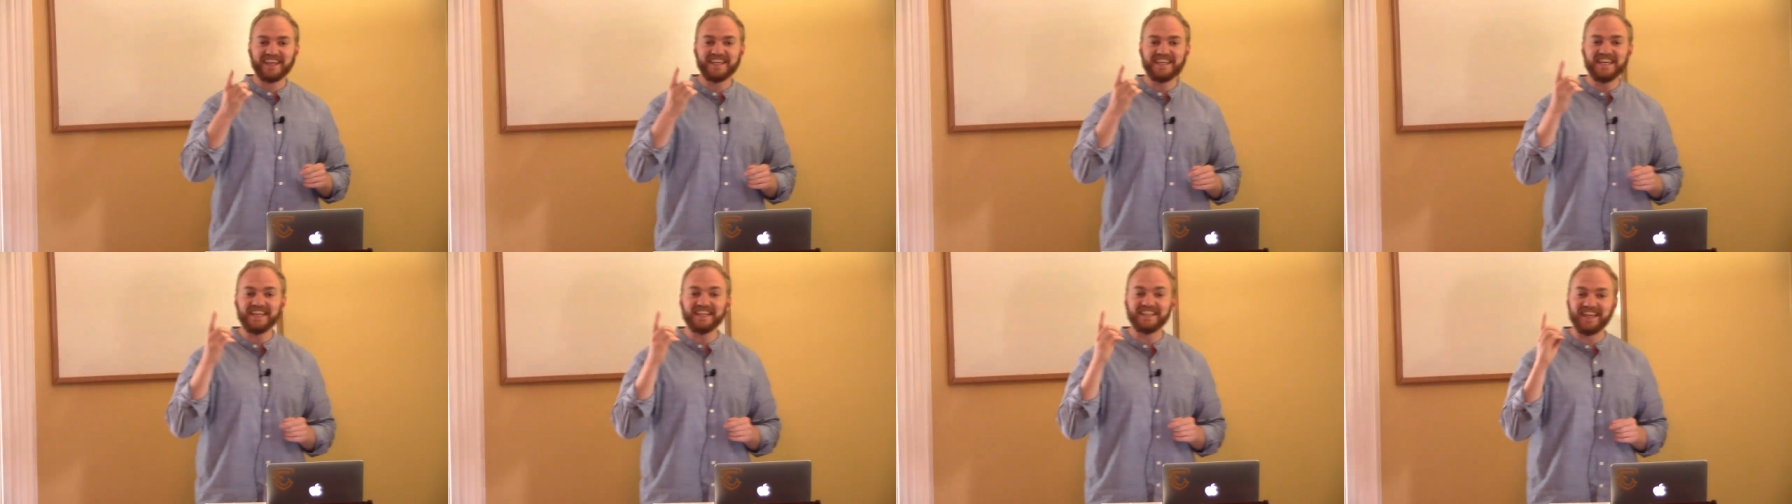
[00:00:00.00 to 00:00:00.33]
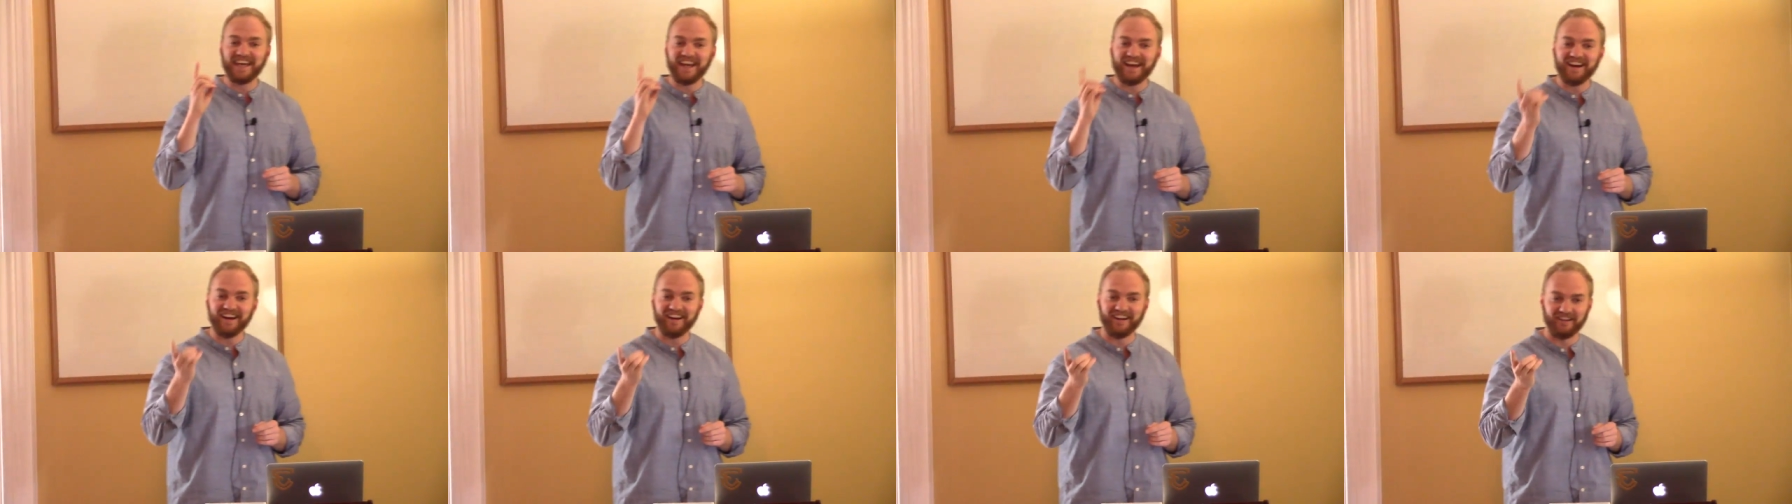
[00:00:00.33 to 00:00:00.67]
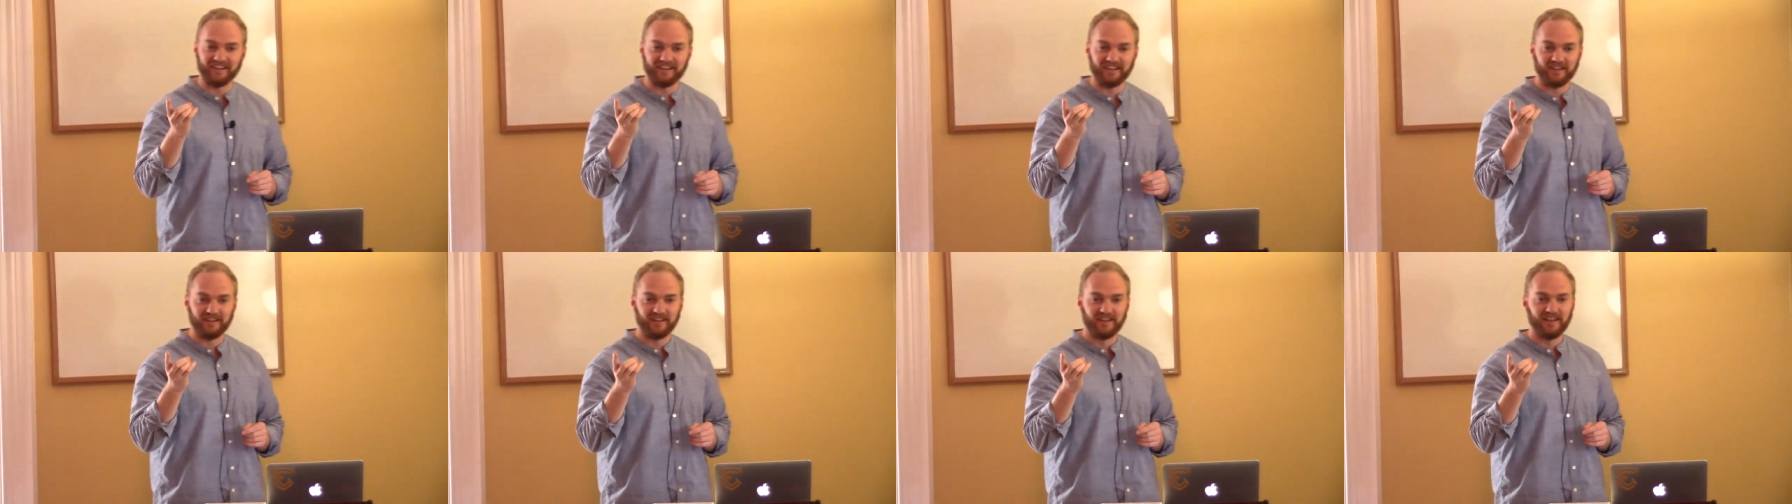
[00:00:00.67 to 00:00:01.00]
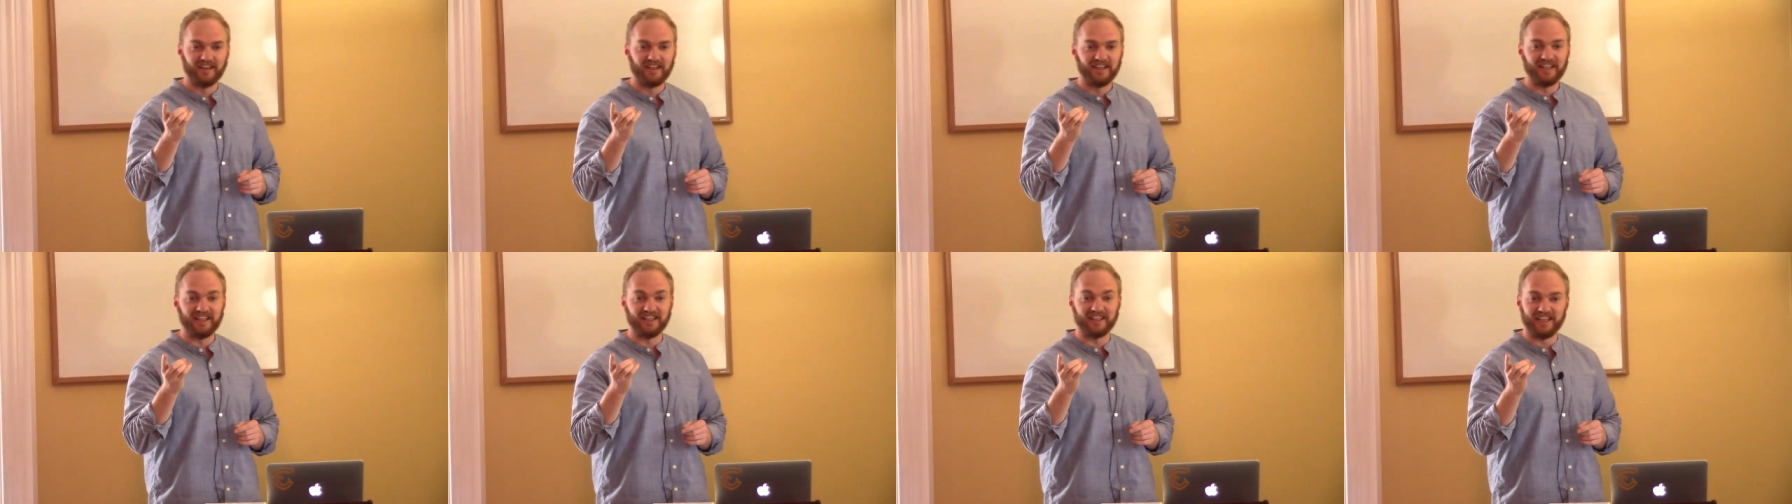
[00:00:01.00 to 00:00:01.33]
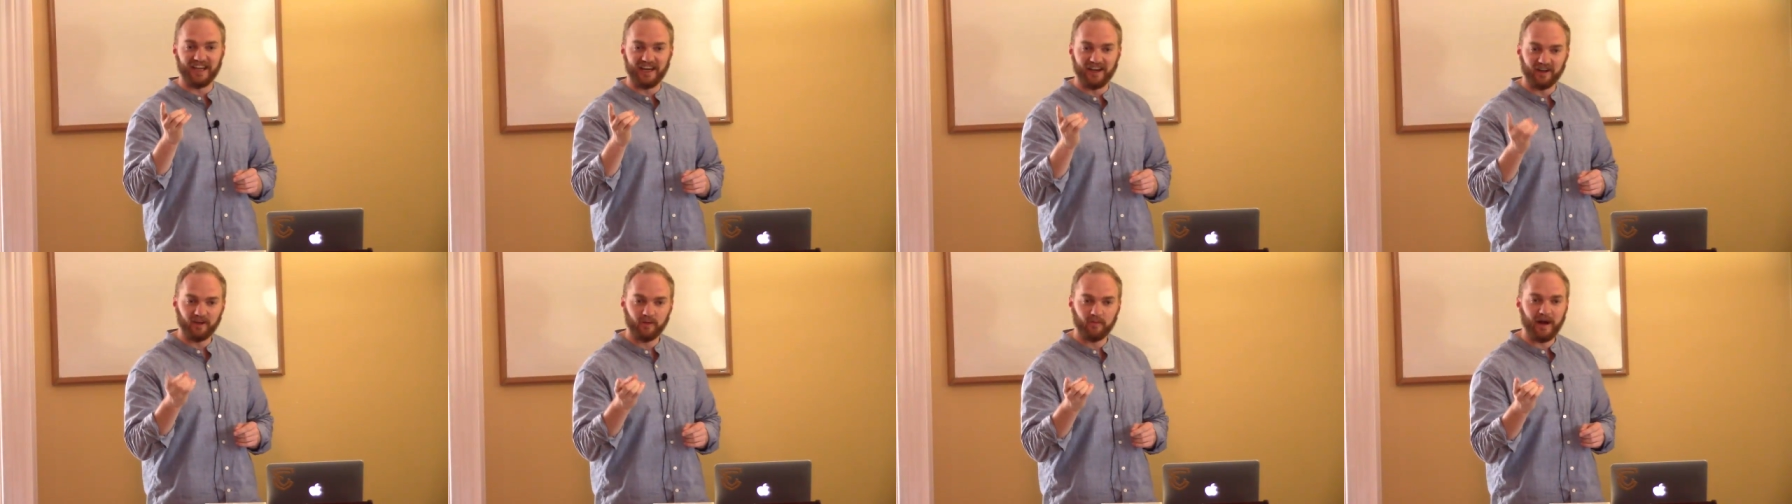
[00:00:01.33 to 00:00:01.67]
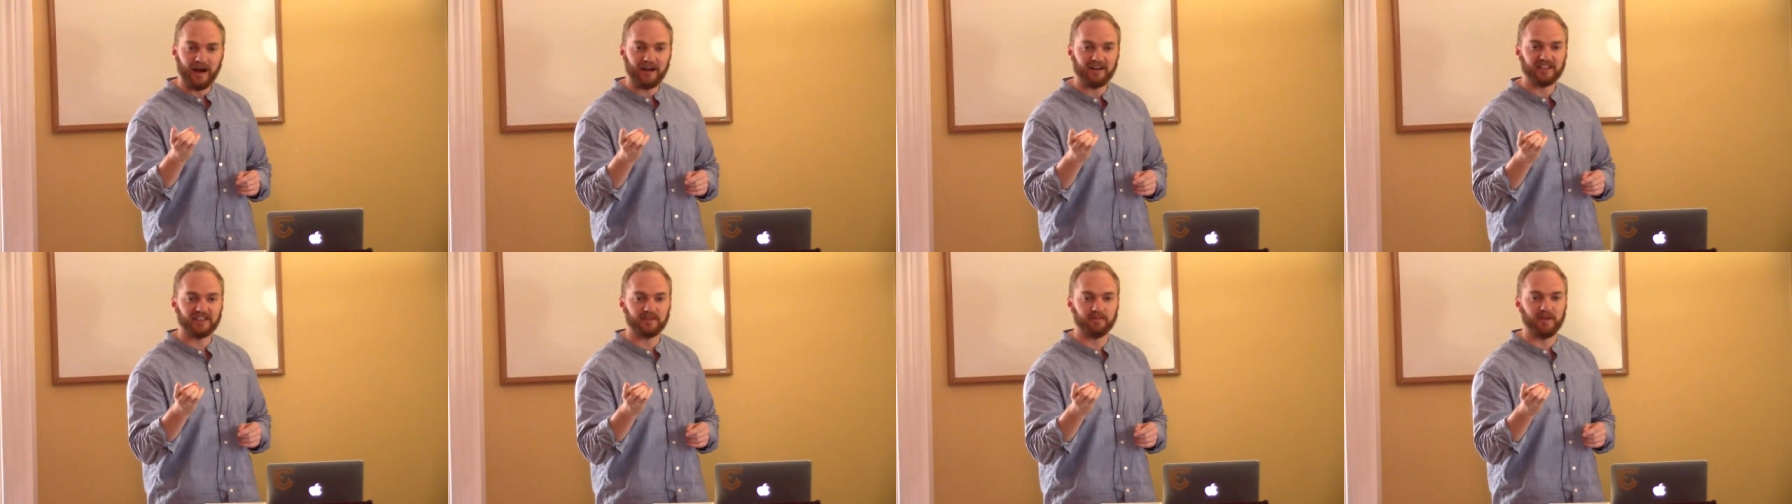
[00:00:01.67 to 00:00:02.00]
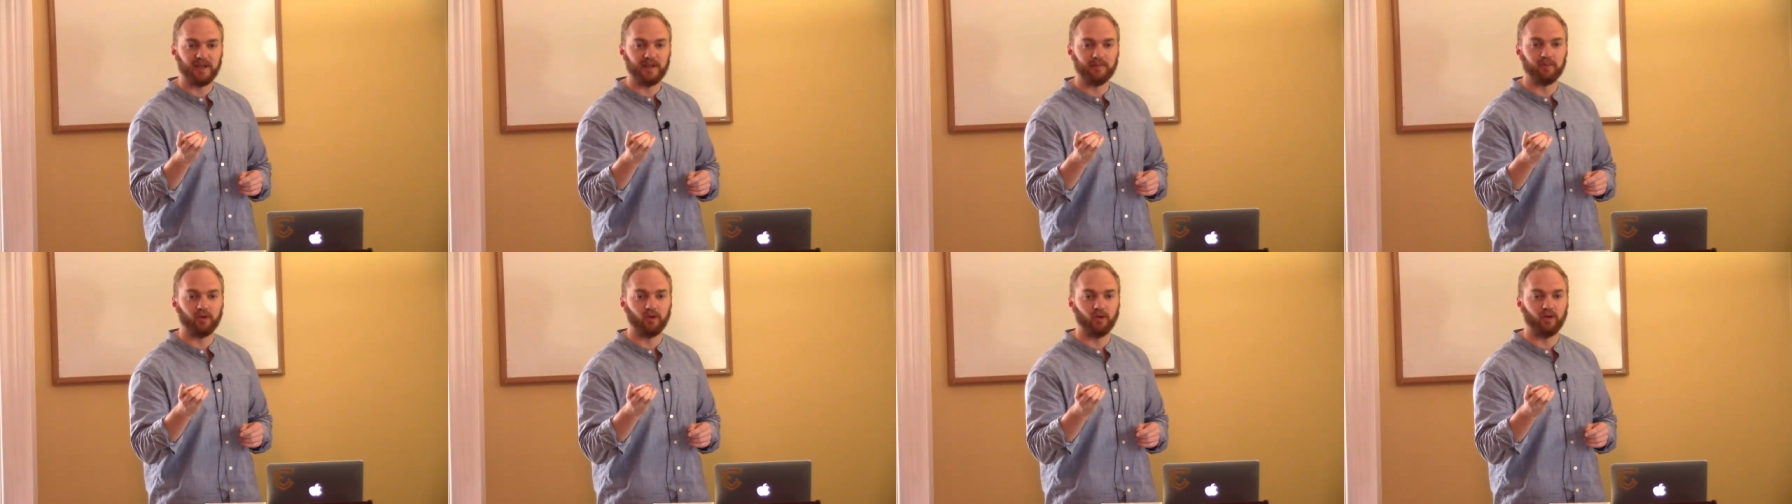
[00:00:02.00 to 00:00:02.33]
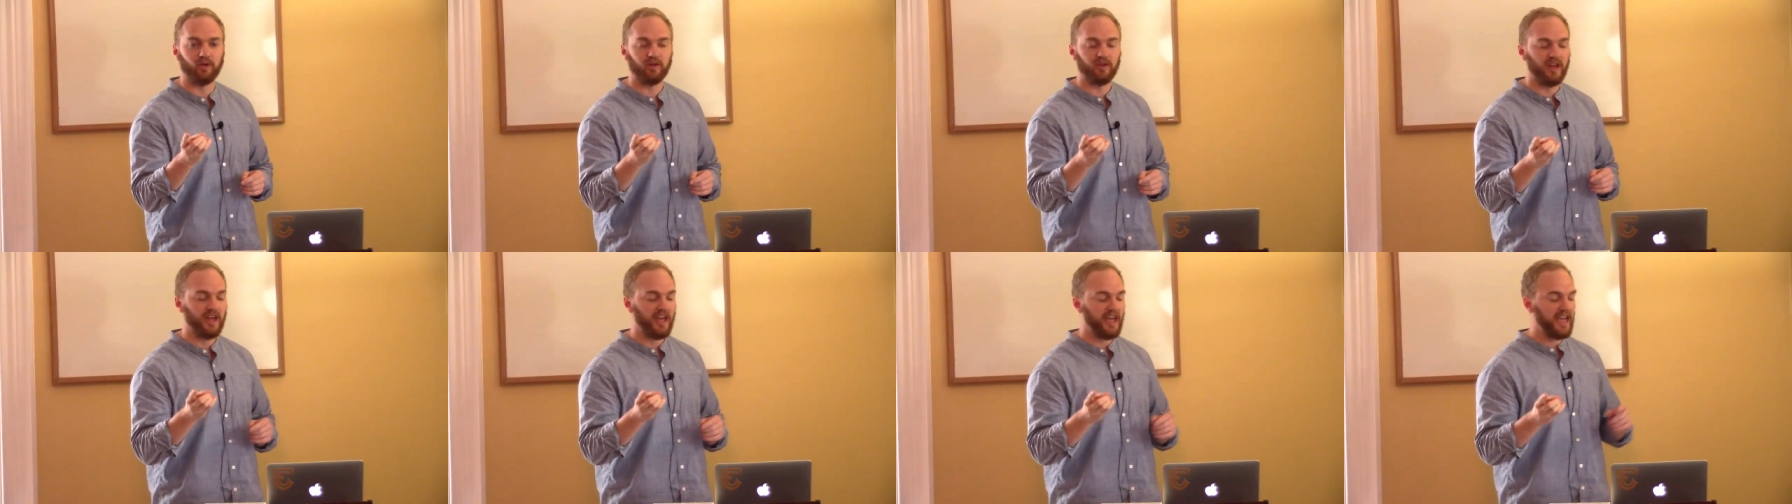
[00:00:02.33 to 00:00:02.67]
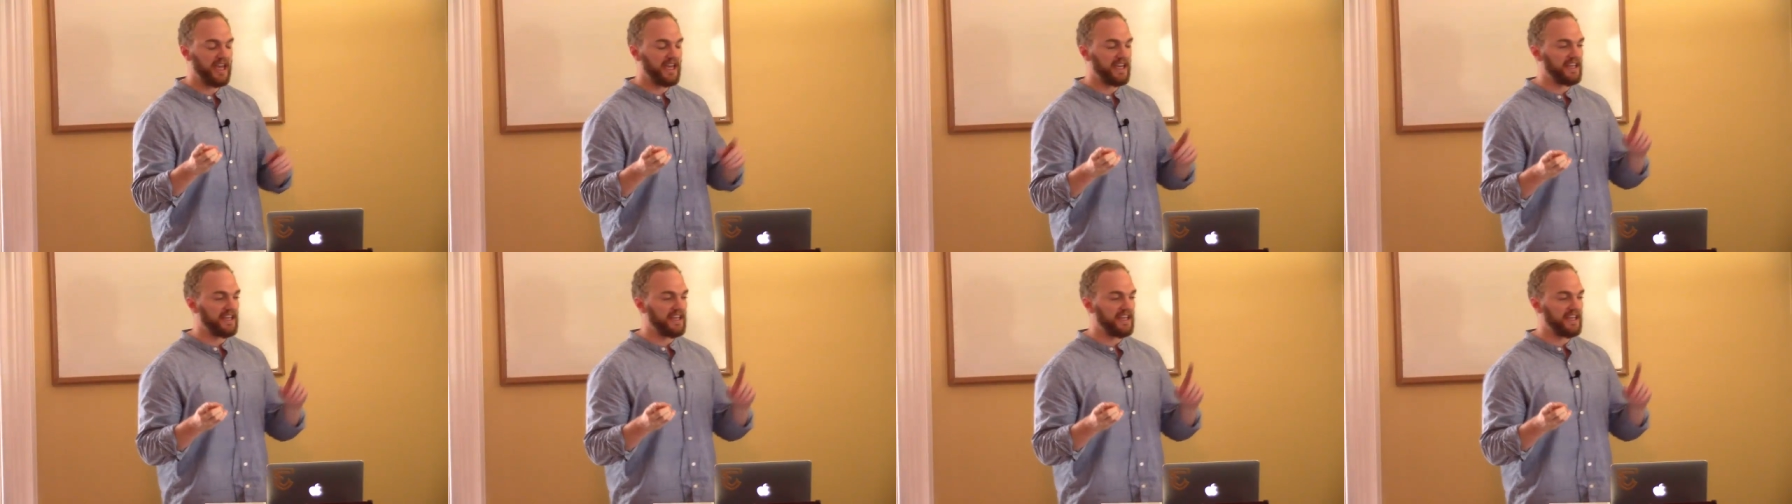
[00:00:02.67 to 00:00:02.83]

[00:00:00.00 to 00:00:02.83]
He cared. He cared about his people.